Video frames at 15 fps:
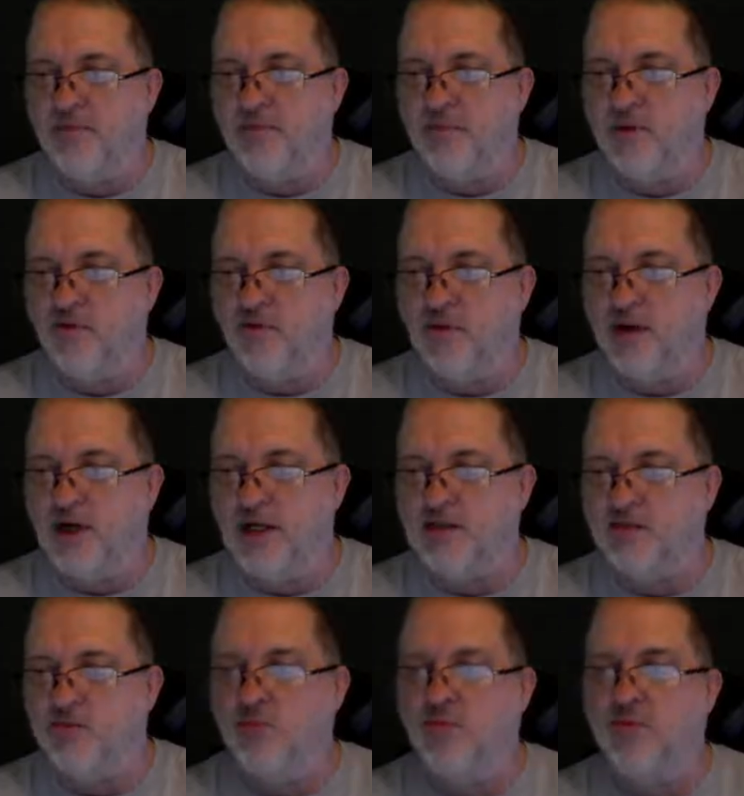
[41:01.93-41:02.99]
garage.
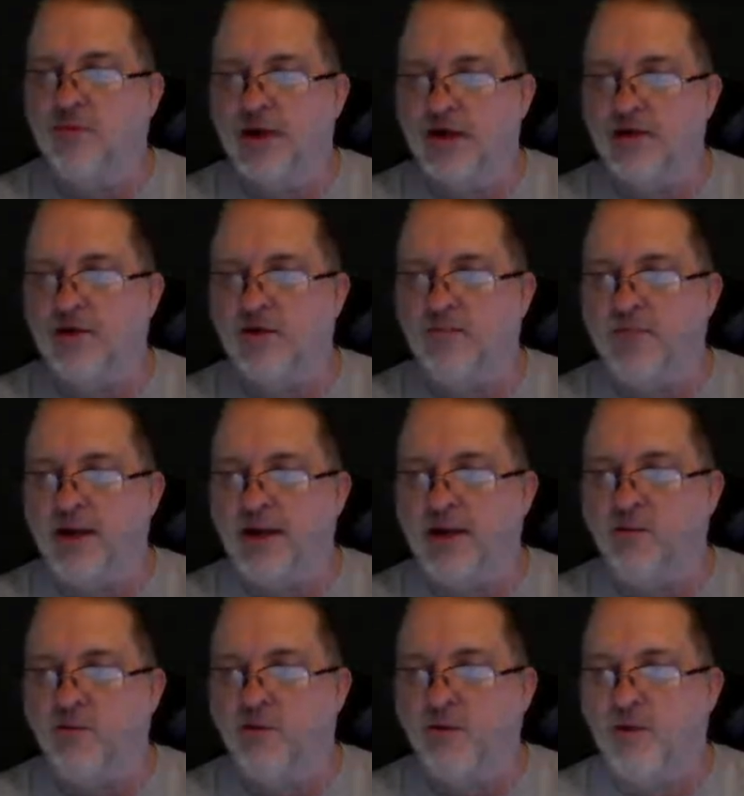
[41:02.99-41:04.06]
We're going to need a little
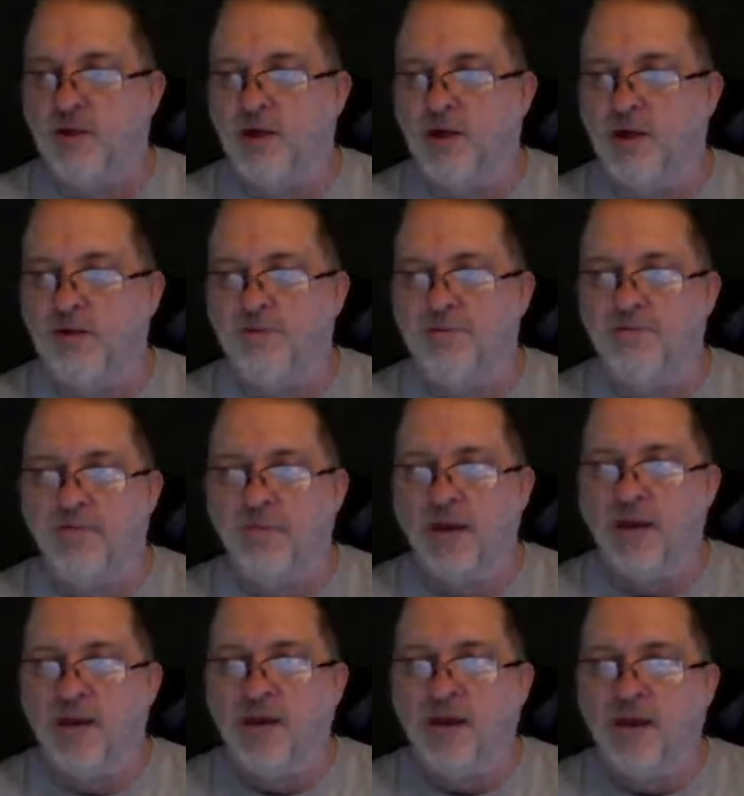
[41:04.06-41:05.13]
paint work here.
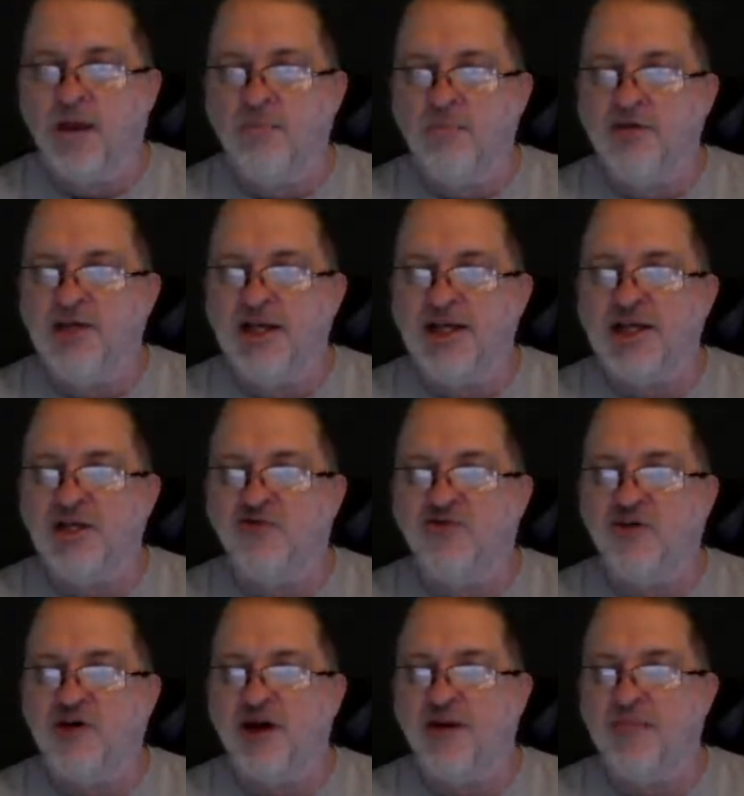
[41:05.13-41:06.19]
But check his
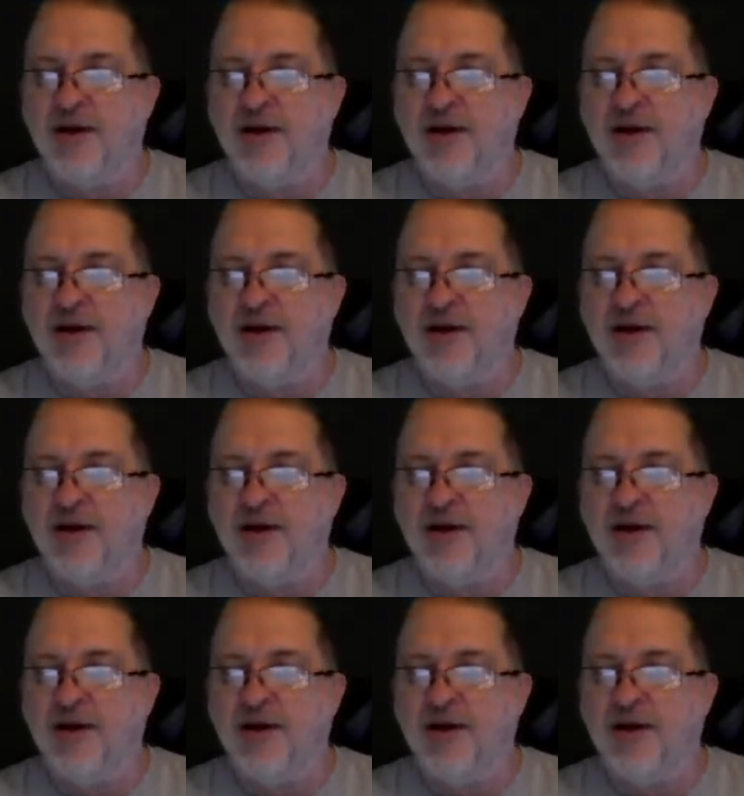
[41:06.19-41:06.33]
farm